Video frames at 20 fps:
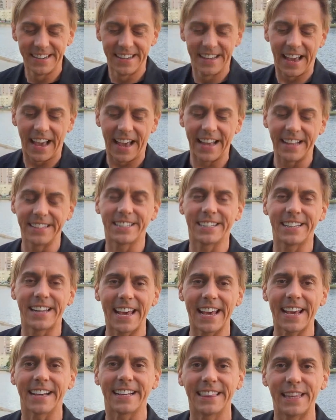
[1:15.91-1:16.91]
And
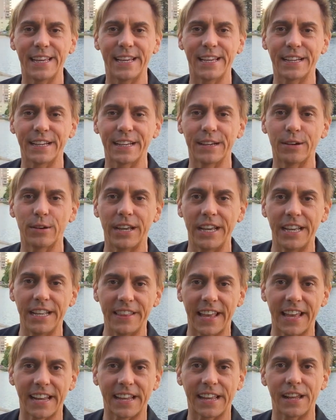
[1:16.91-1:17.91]
today, I think, in
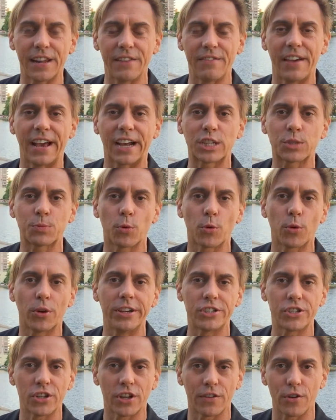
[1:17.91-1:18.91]
that kind of
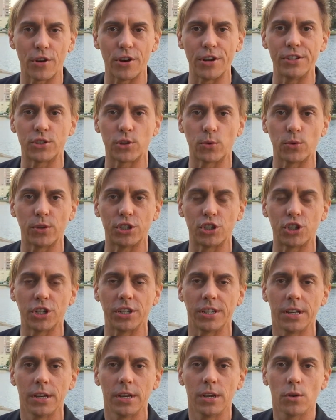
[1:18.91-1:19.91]
exploration of our
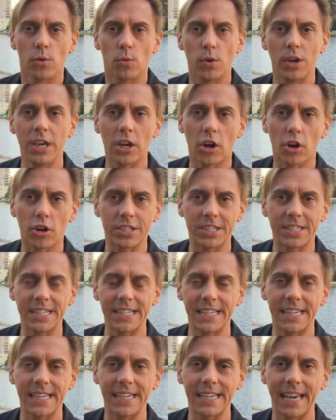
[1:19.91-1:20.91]
intuition, we are
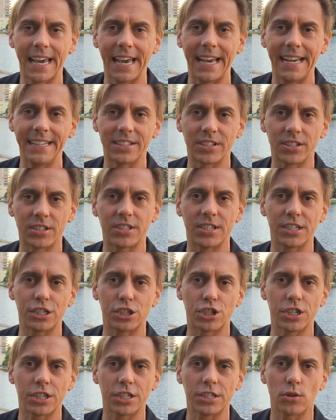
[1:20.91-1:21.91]
seeking a
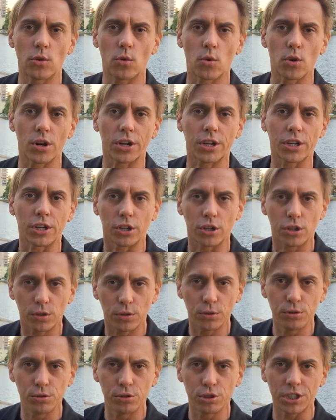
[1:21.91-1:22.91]
decision or a
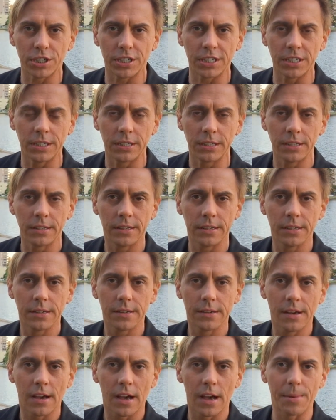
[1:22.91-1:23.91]
conclusion
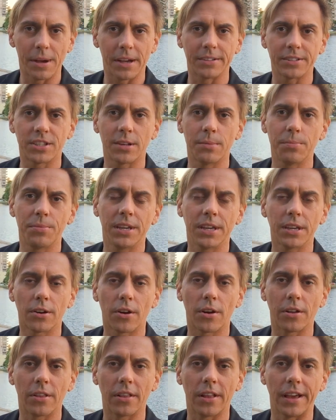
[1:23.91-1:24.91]
about something in
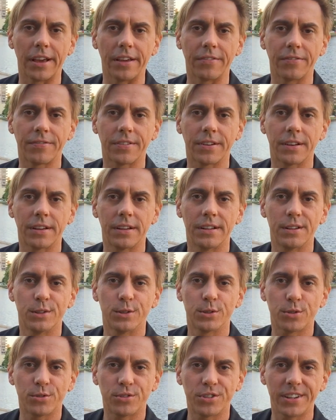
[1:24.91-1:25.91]
our life.
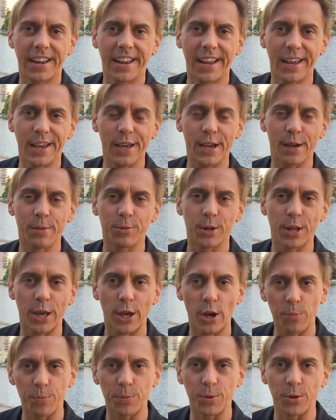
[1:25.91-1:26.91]
So today, I'm going to
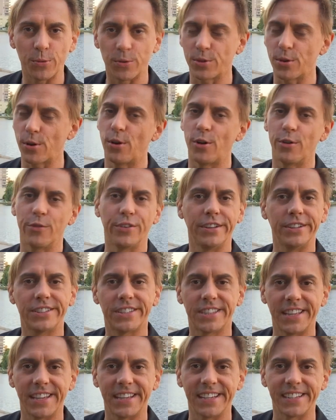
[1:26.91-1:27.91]
help you with all these
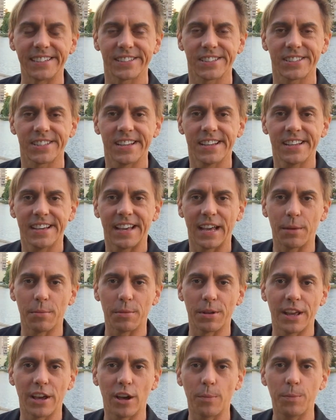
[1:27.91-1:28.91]
things, and I'm
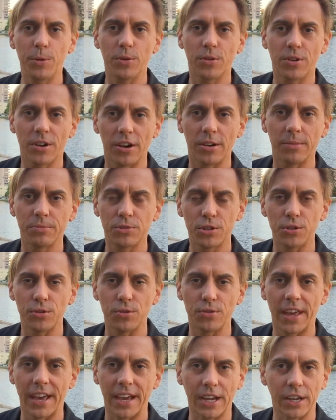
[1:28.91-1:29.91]
going to help you come to
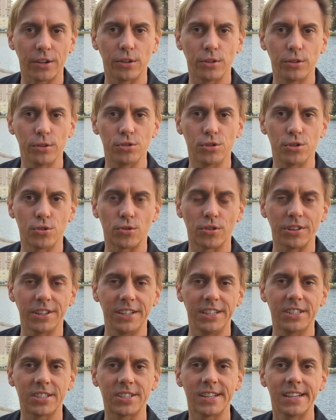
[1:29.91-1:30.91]
that conclusion, or at
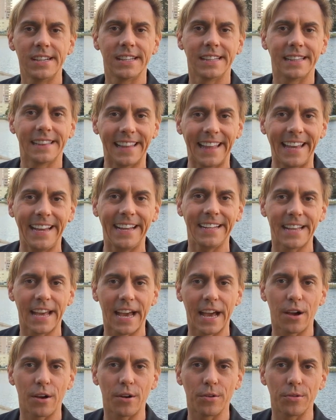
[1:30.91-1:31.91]
least lay
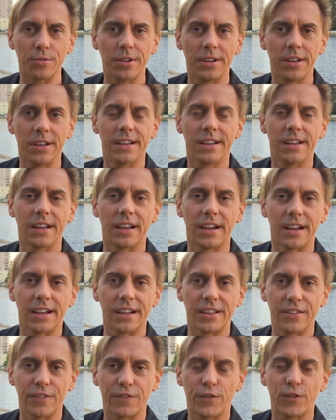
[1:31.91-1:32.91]
down
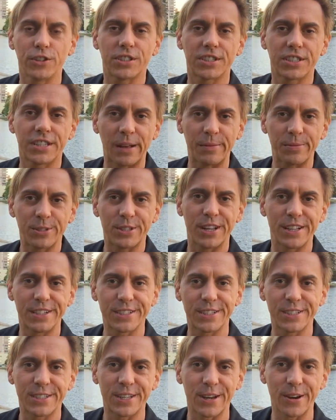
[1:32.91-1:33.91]
the footsteps
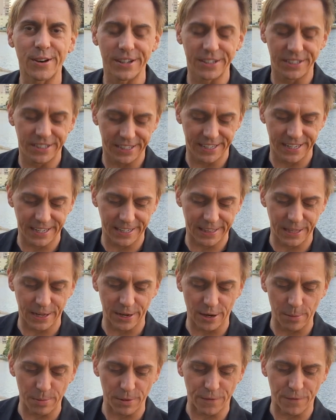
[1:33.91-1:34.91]
necessary to get
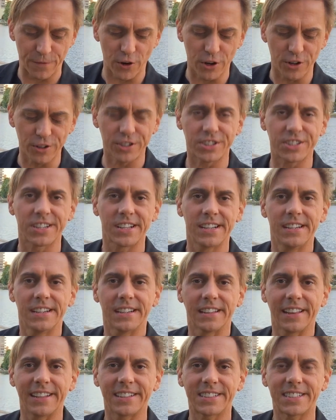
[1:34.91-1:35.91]
there. But first,
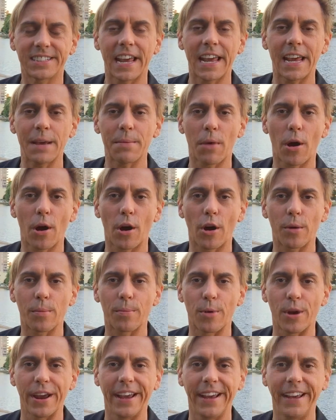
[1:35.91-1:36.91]
let's tame our
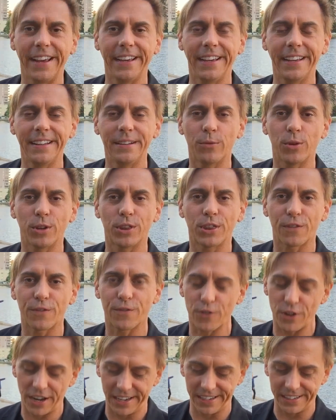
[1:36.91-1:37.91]
brain with the
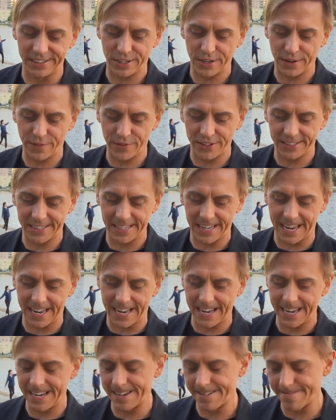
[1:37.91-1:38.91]
phrase of the
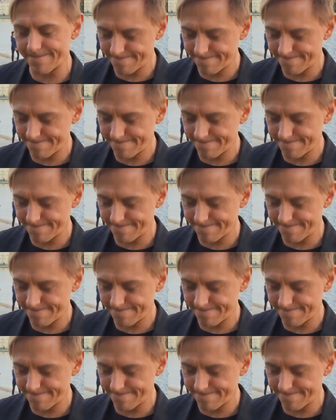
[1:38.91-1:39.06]
day.